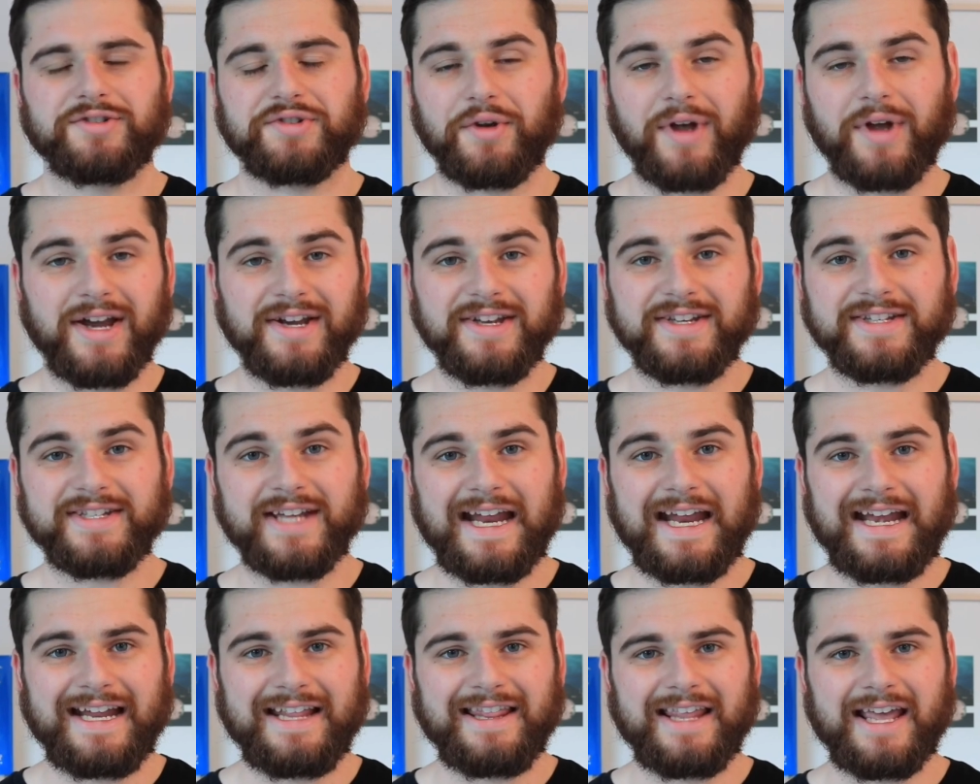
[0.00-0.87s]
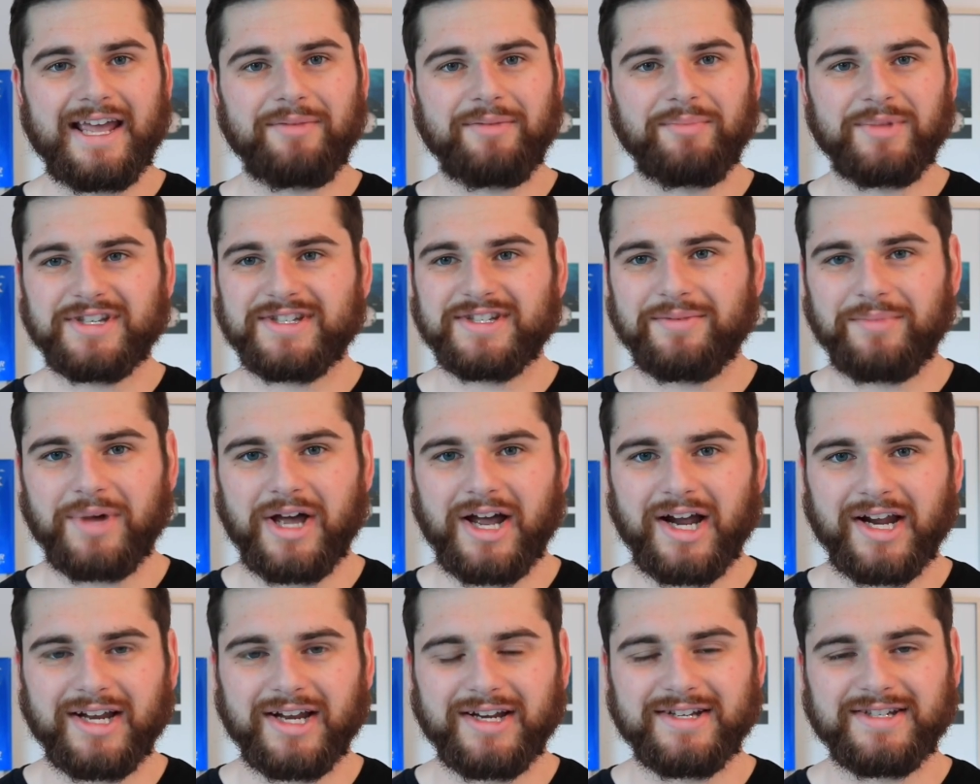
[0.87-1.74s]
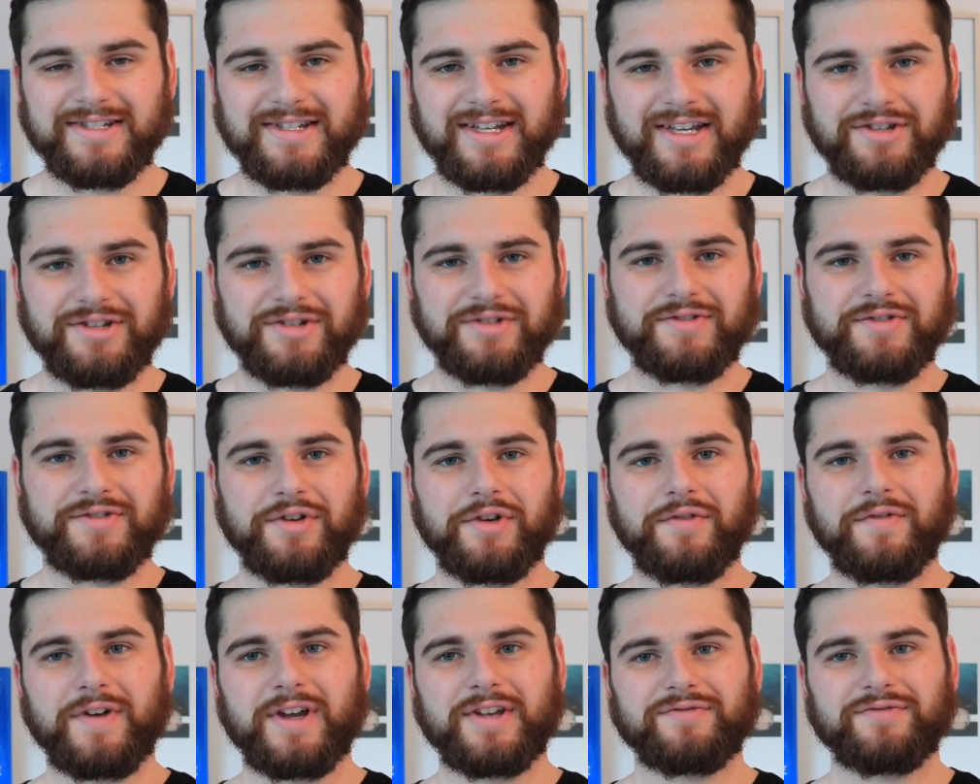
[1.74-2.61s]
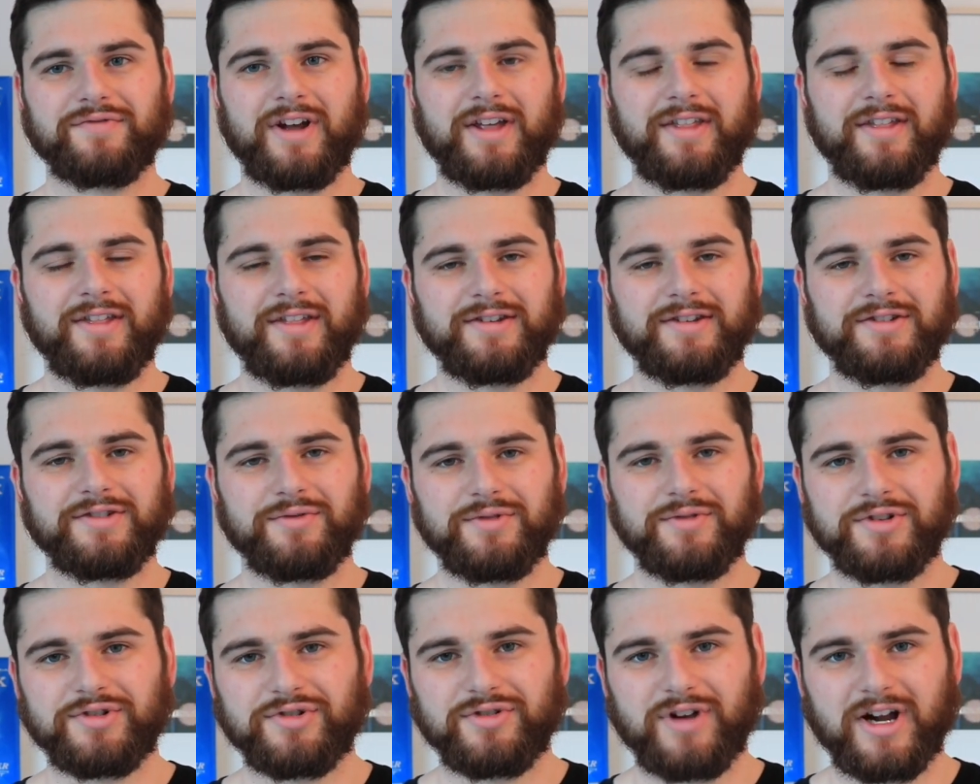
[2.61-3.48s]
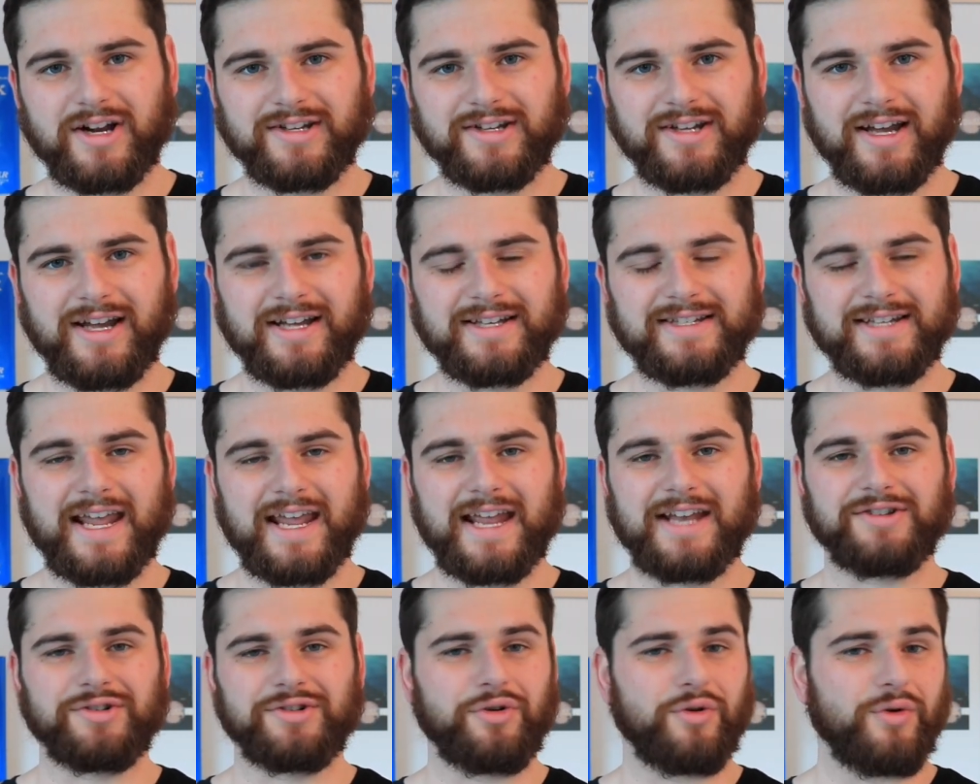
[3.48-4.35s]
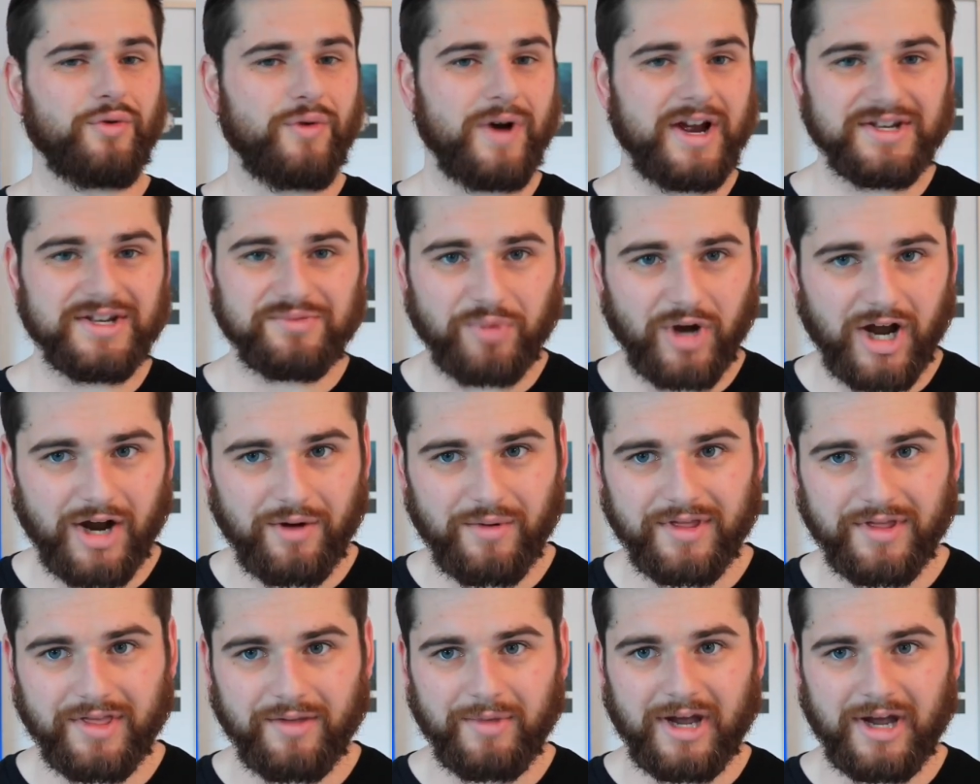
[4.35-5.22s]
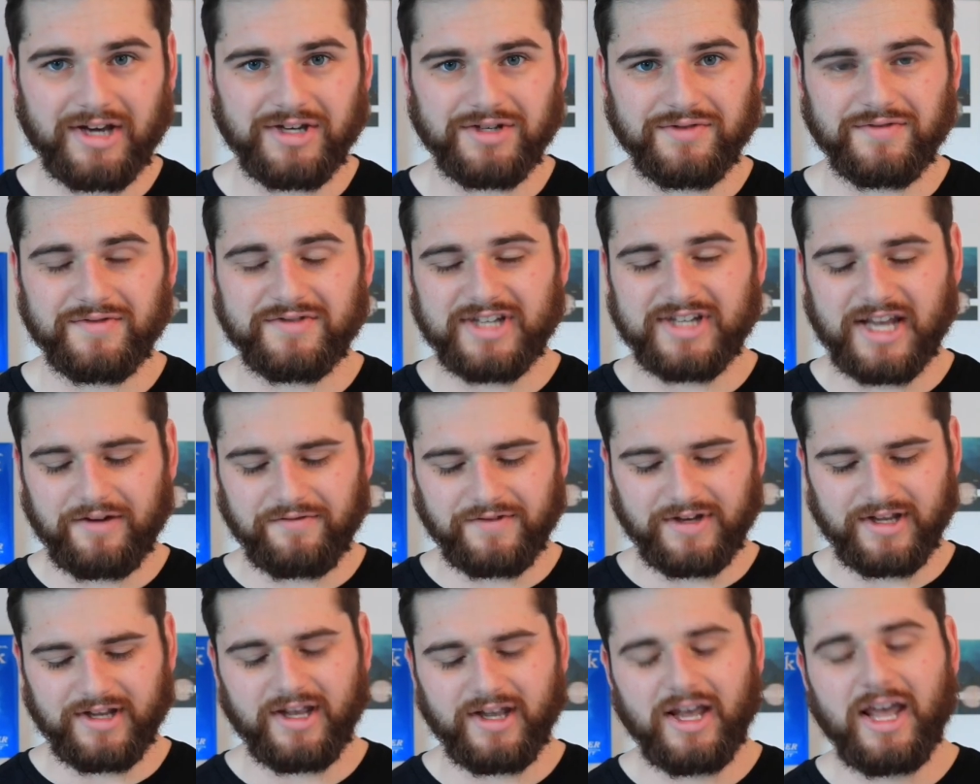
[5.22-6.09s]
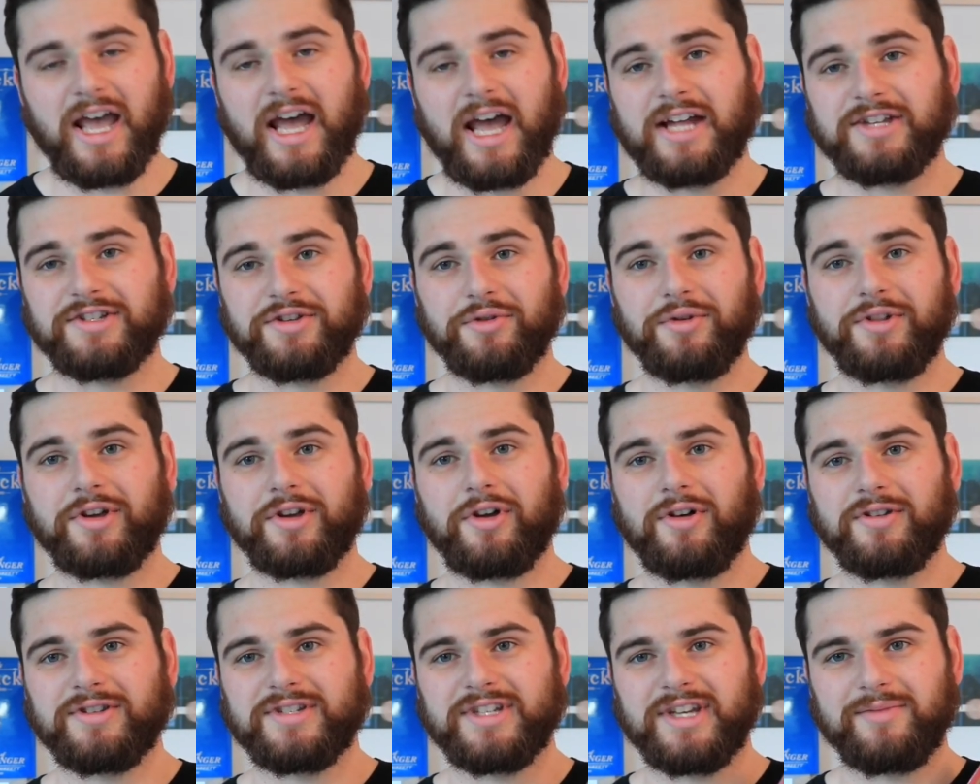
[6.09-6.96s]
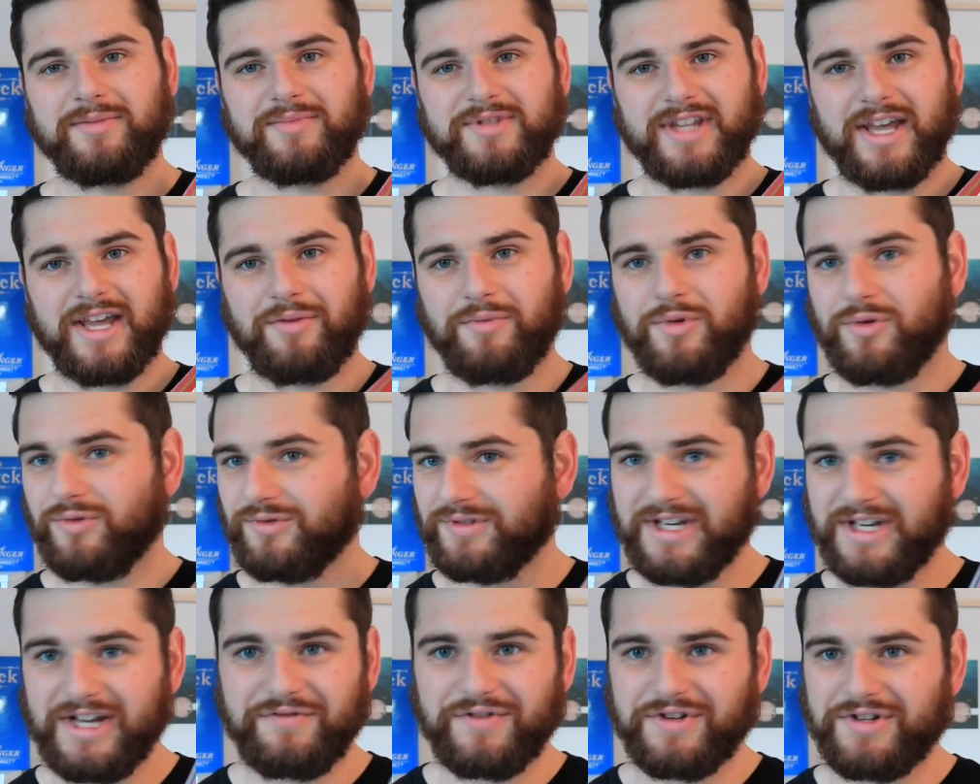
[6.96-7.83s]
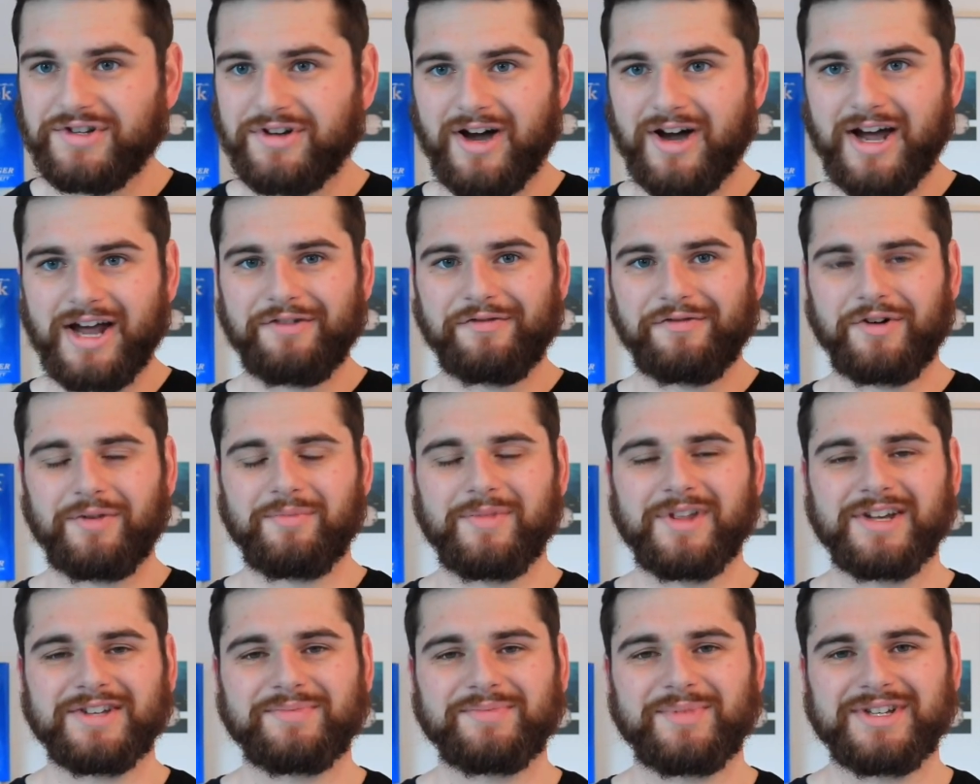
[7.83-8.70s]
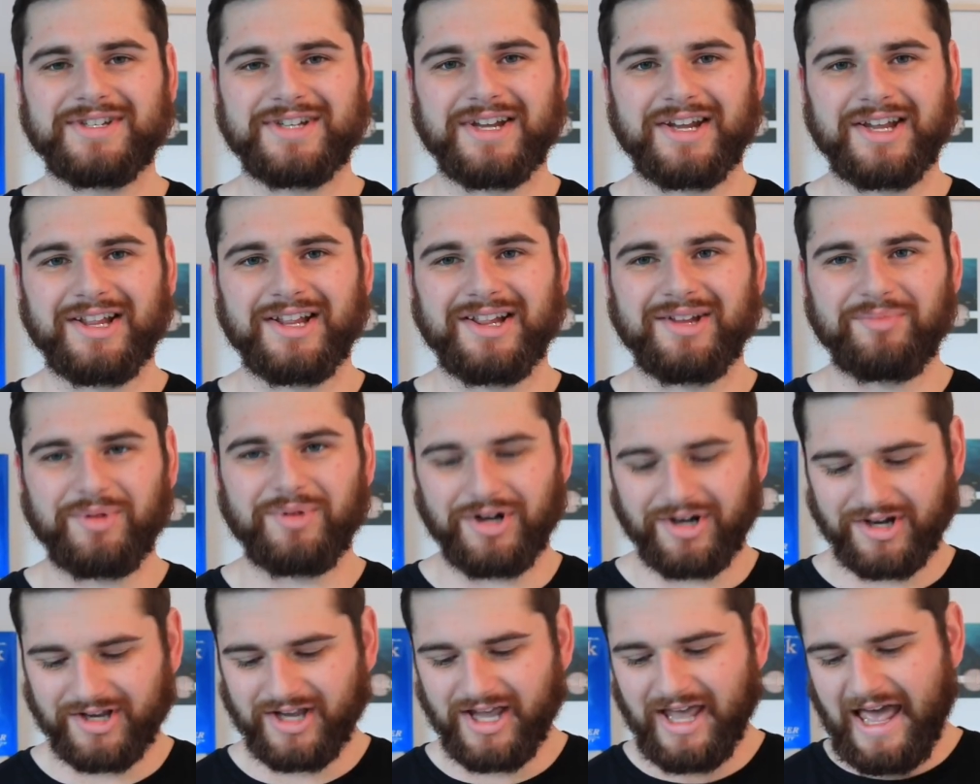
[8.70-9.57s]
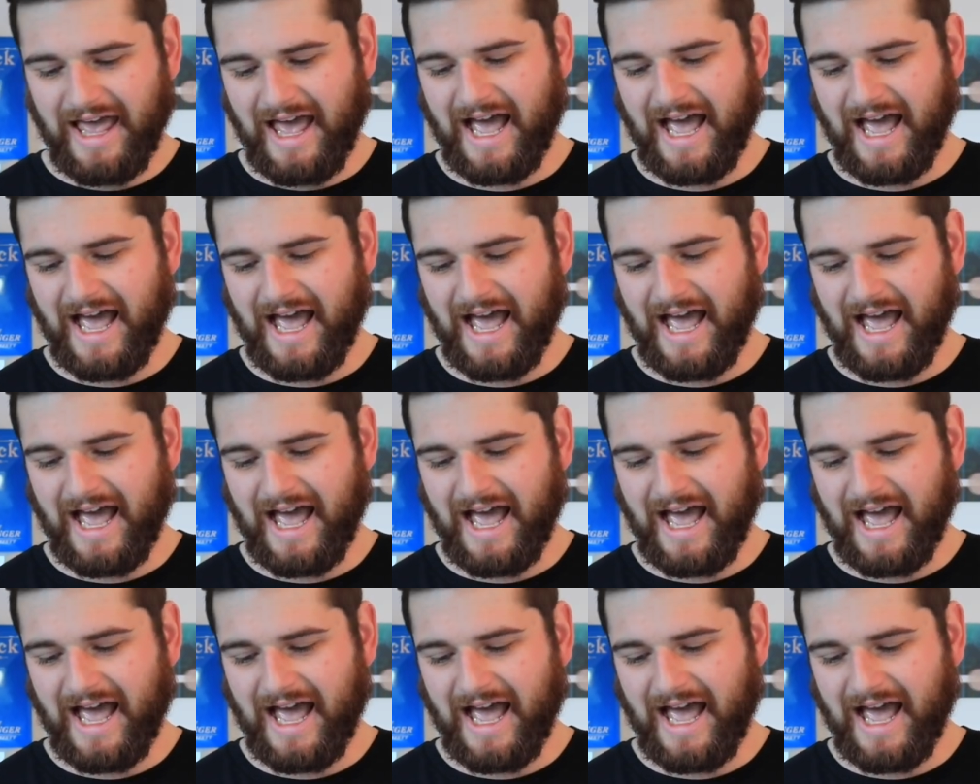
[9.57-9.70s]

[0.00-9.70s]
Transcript: So understanding that Mr. Market is there to serve us rather than to instruct us, and to always buy with the margin of safety, are two of the concepts that will never die from this particular book.